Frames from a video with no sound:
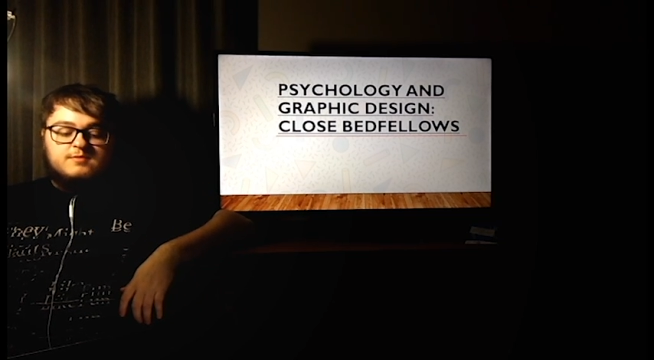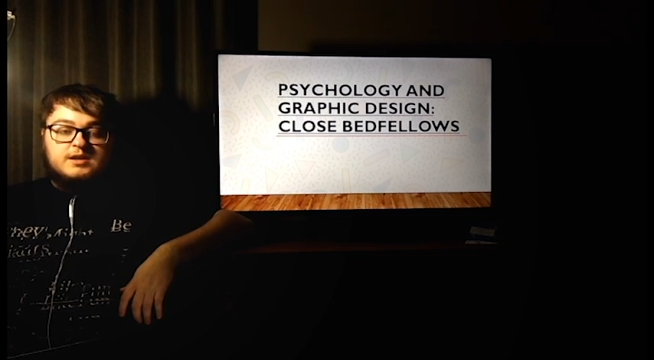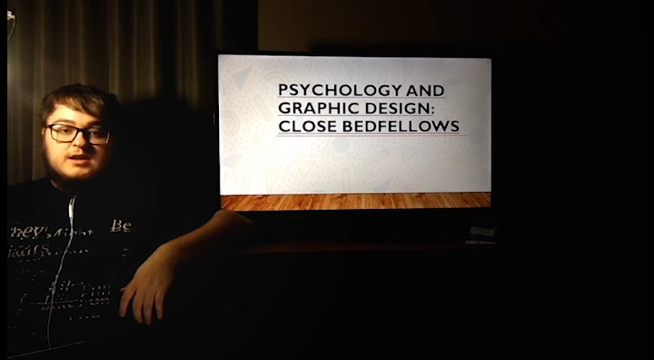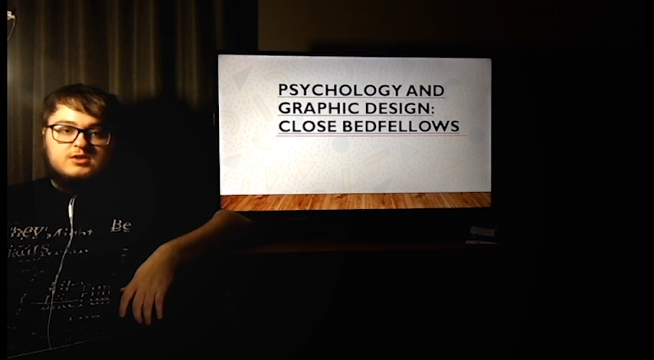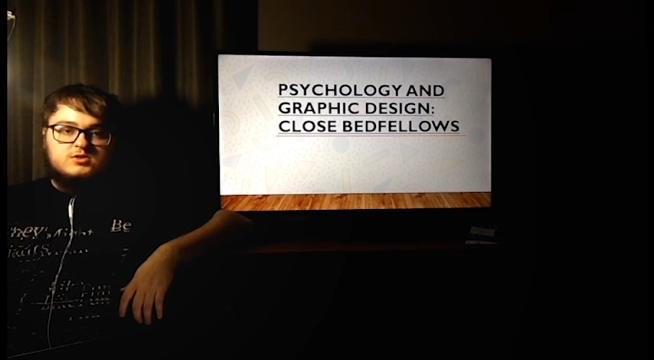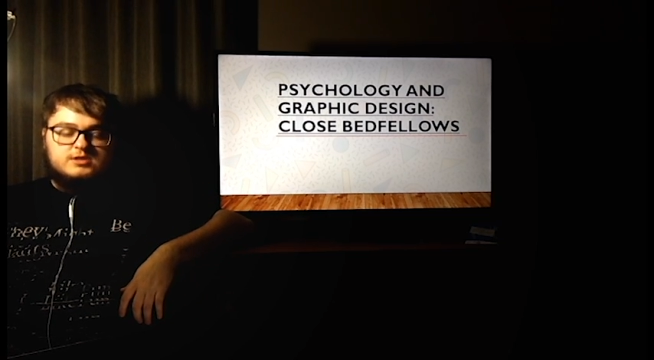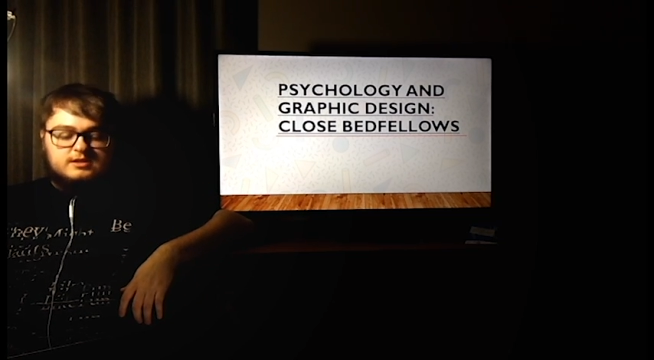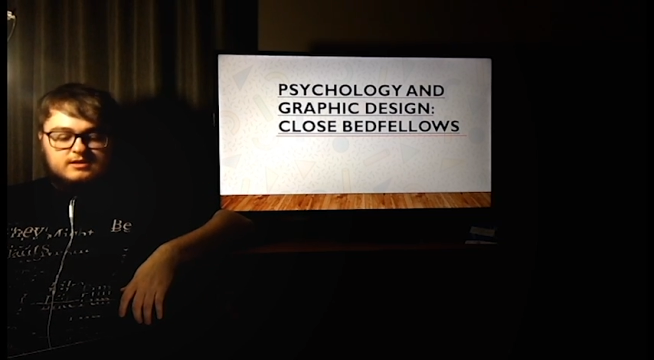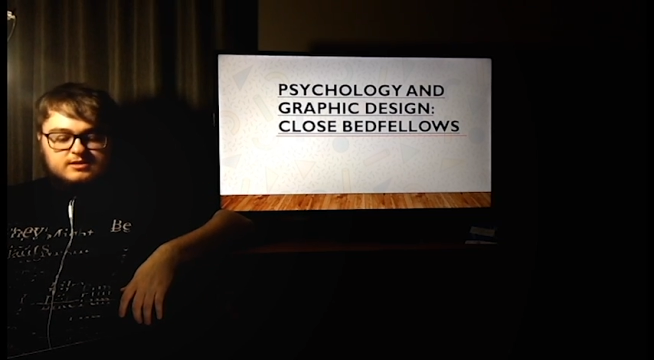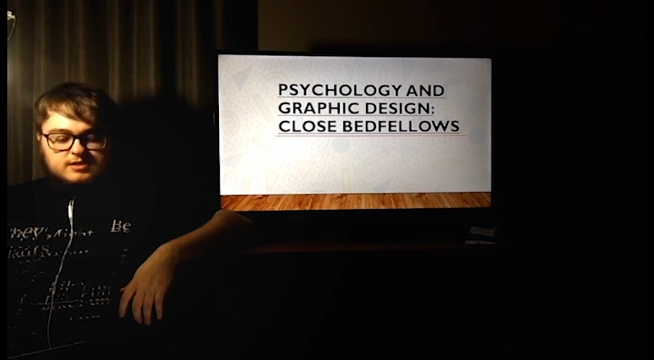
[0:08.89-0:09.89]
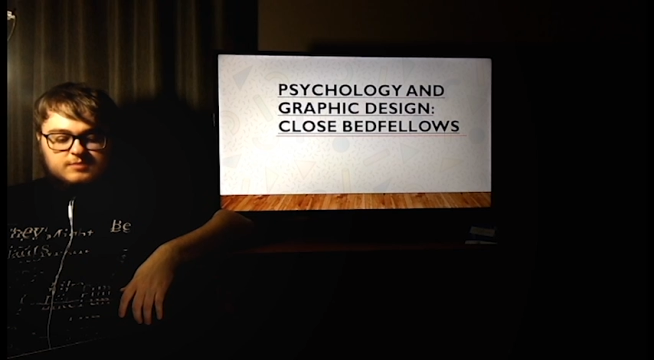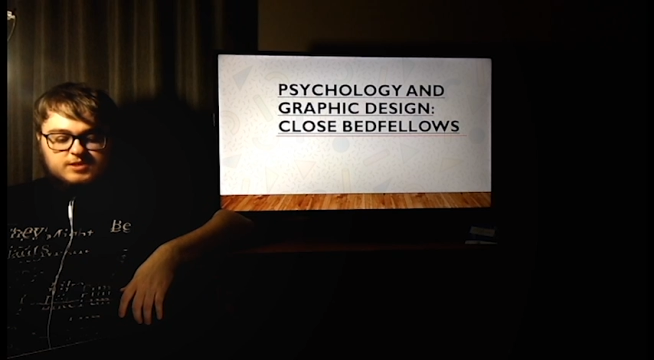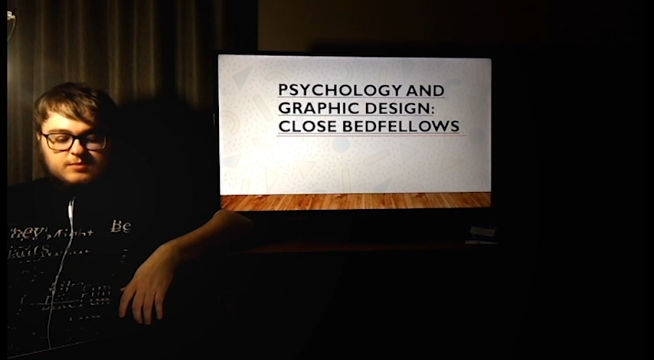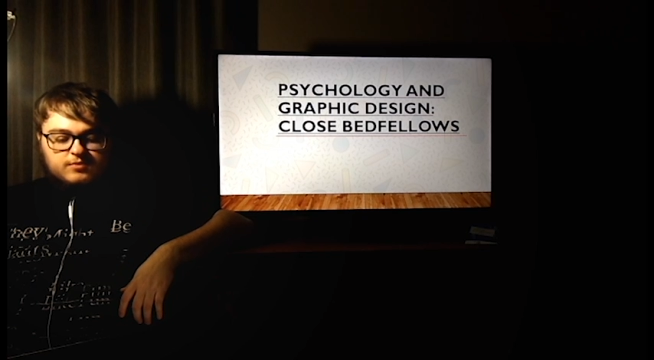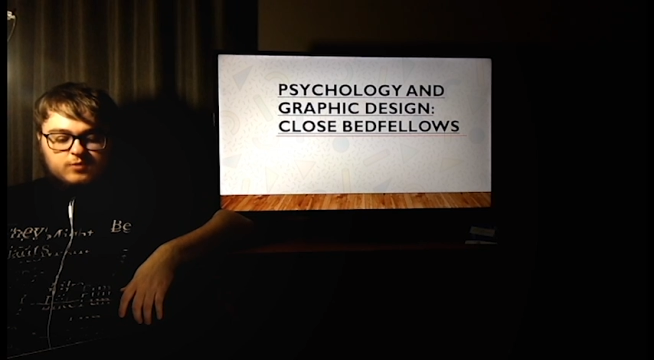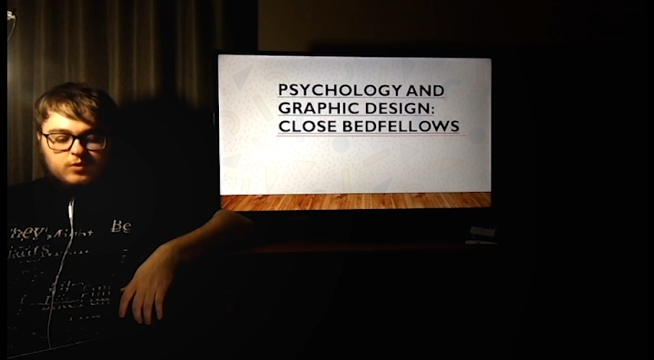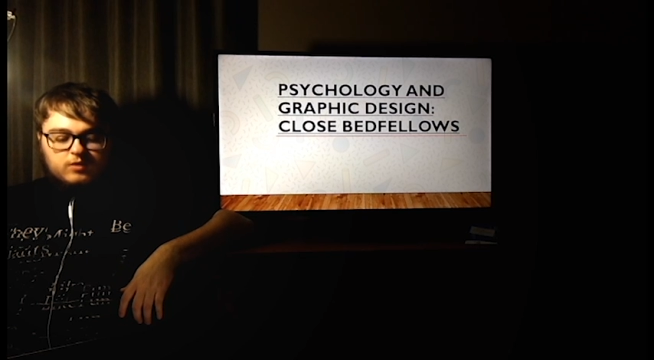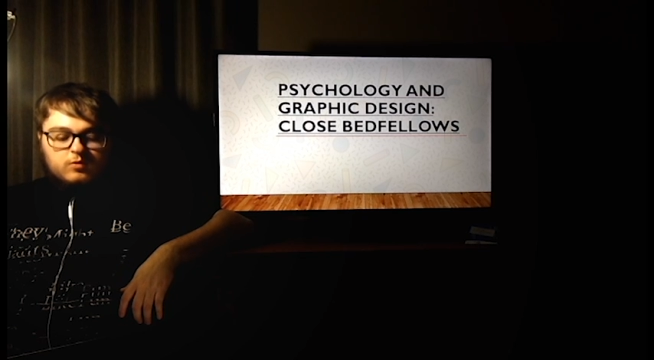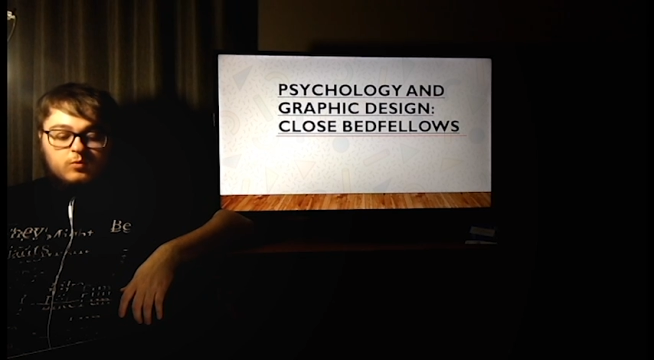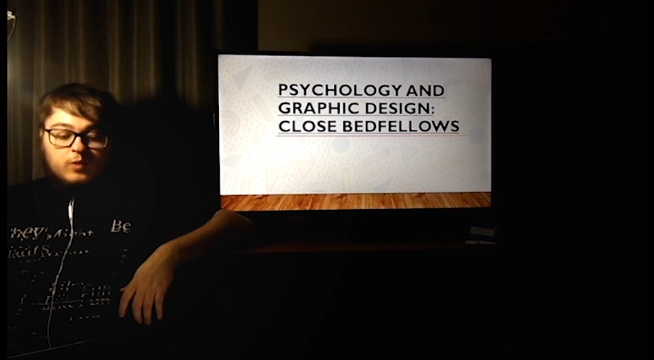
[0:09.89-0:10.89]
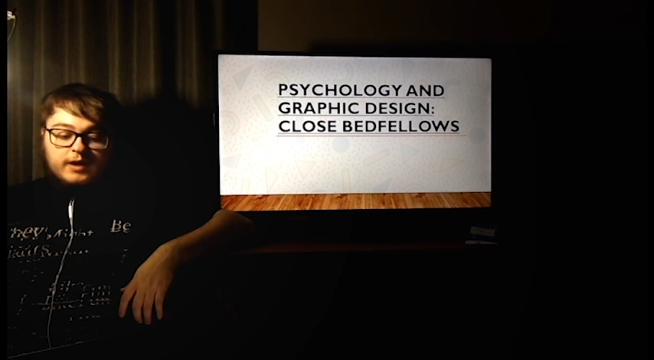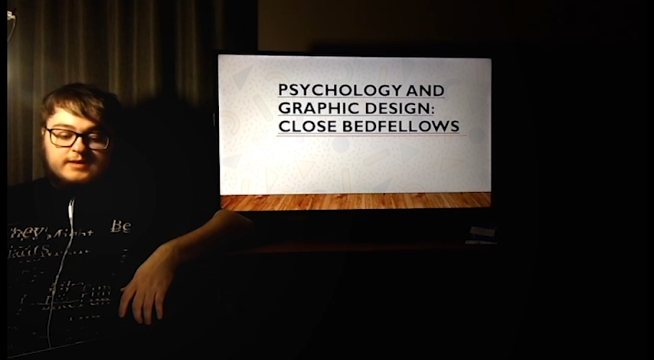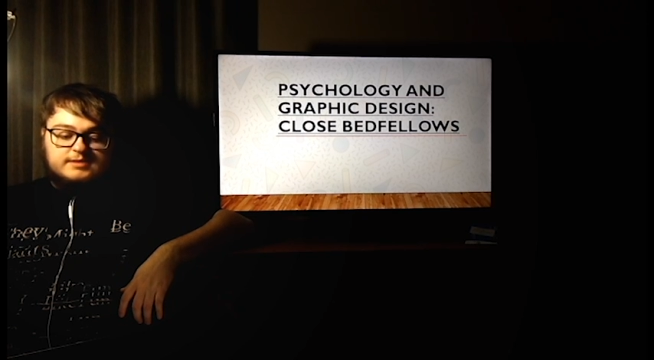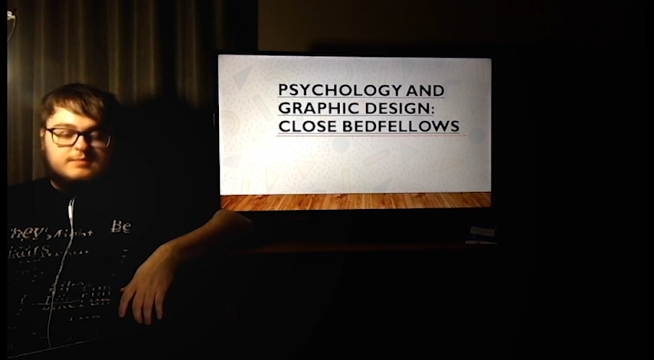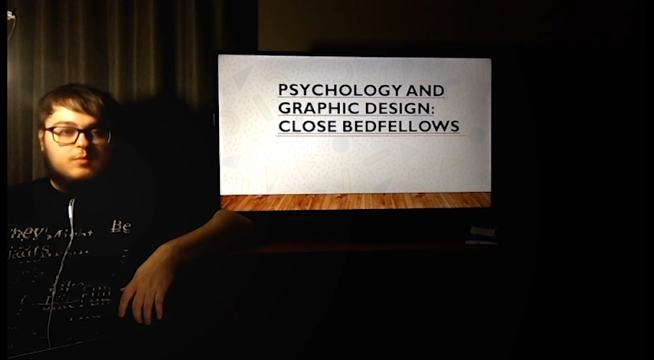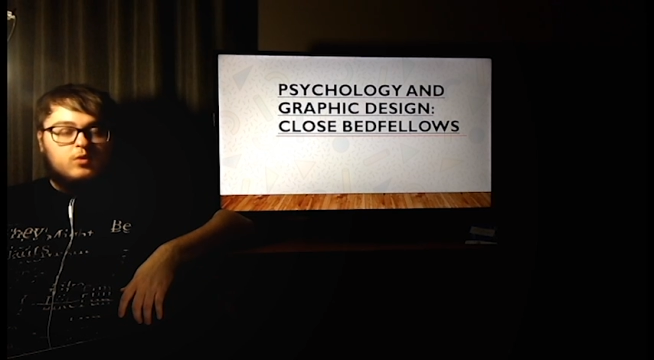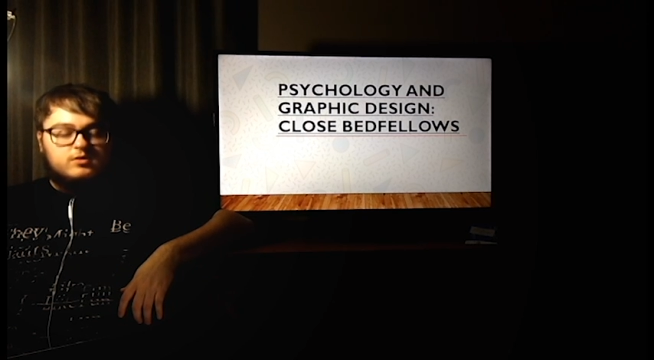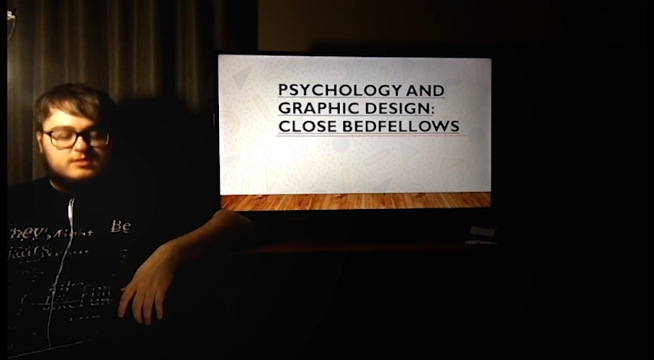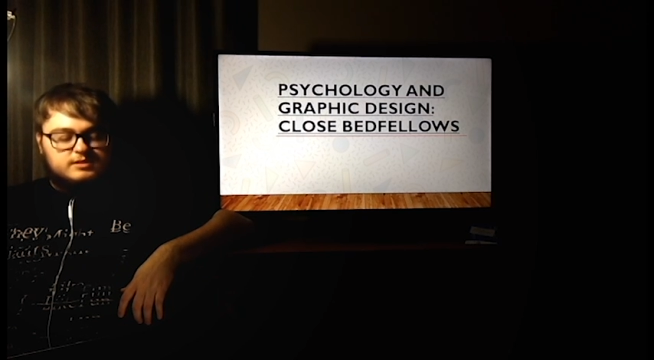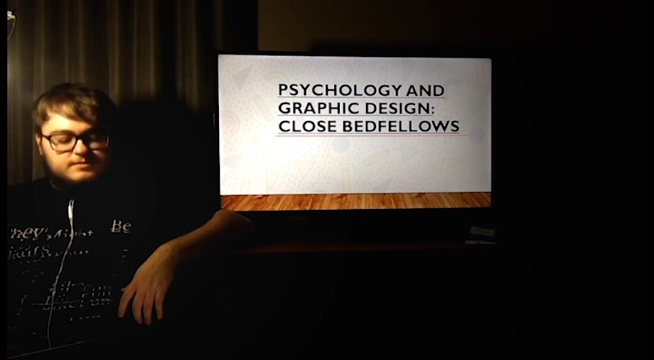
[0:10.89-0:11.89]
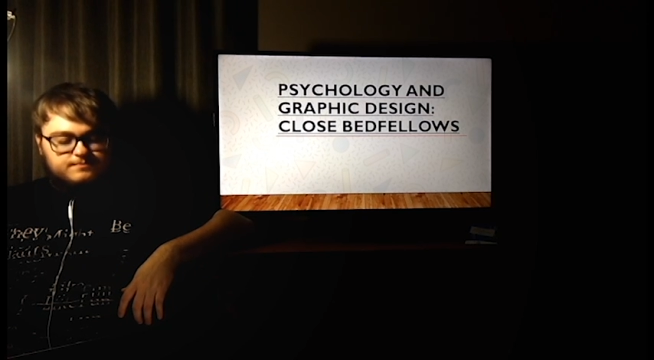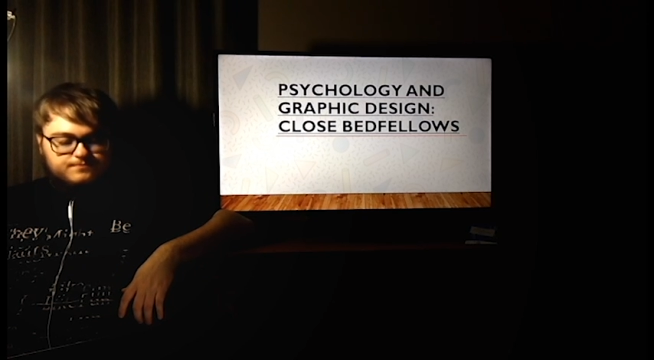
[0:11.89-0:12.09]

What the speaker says: have been interested in the subject before why it is important.